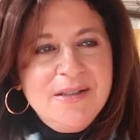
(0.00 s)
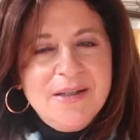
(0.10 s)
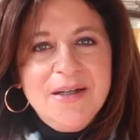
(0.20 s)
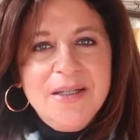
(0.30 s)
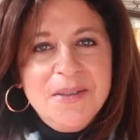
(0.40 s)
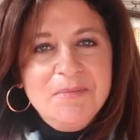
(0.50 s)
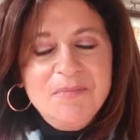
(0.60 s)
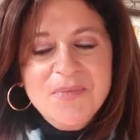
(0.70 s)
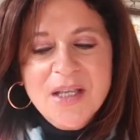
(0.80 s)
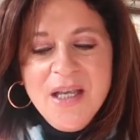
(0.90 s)

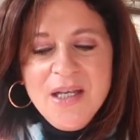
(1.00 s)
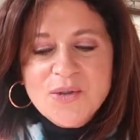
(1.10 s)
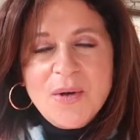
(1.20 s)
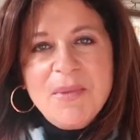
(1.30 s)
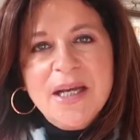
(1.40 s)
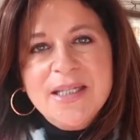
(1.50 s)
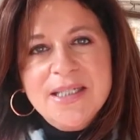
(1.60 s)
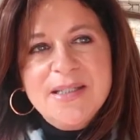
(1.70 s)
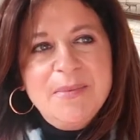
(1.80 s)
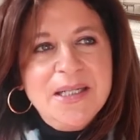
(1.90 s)
So I'm not going to
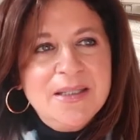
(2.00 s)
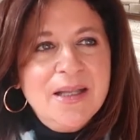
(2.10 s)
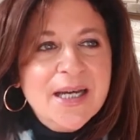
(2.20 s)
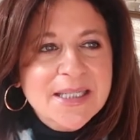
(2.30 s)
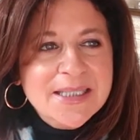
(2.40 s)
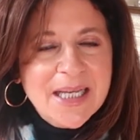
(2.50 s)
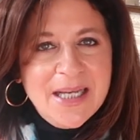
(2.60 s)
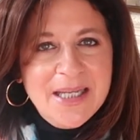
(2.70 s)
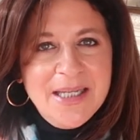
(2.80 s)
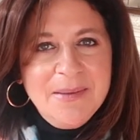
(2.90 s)
spend a lot of
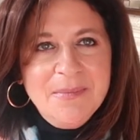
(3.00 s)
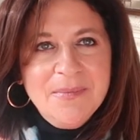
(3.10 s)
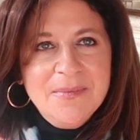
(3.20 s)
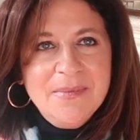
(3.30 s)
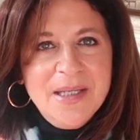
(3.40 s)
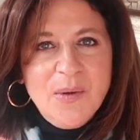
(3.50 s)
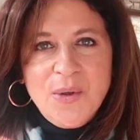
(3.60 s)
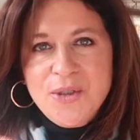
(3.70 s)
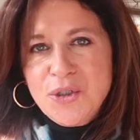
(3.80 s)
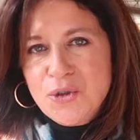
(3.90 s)
time
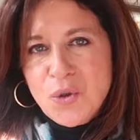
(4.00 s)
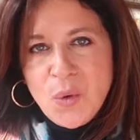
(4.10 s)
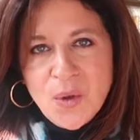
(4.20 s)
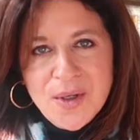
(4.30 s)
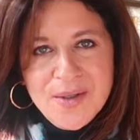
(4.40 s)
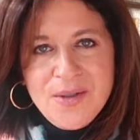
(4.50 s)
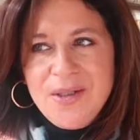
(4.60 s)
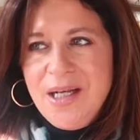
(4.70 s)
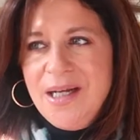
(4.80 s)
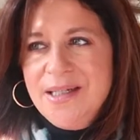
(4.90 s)
or a
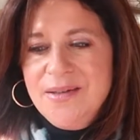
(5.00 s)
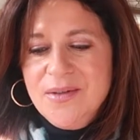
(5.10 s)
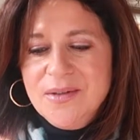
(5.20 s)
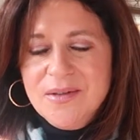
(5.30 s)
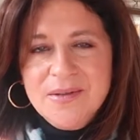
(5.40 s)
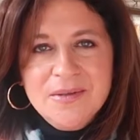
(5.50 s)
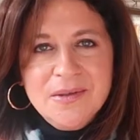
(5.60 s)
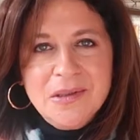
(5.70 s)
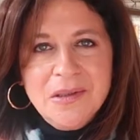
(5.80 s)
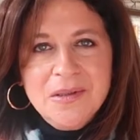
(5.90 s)
tutorial on
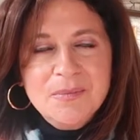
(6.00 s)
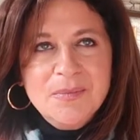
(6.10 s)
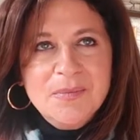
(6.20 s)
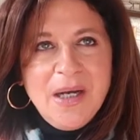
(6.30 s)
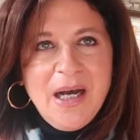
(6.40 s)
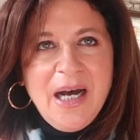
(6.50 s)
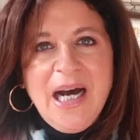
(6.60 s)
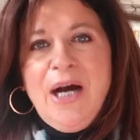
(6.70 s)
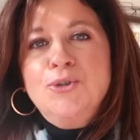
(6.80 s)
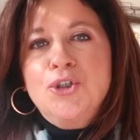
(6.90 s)

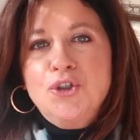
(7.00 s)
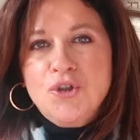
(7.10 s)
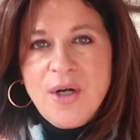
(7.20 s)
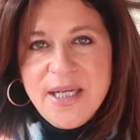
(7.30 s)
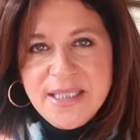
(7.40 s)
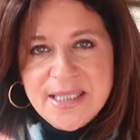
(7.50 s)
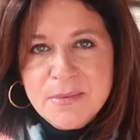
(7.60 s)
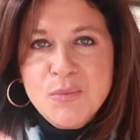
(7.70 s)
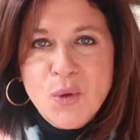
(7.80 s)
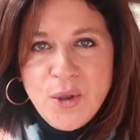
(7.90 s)
how to dress
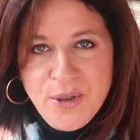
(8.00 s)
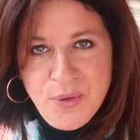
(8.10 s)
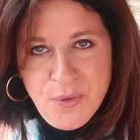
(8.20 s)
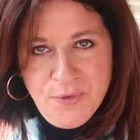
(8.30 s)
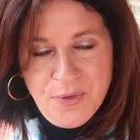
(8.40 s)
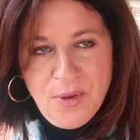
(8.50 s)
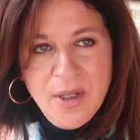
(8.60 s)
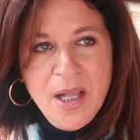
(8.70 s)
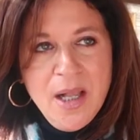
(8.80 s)
more youthful,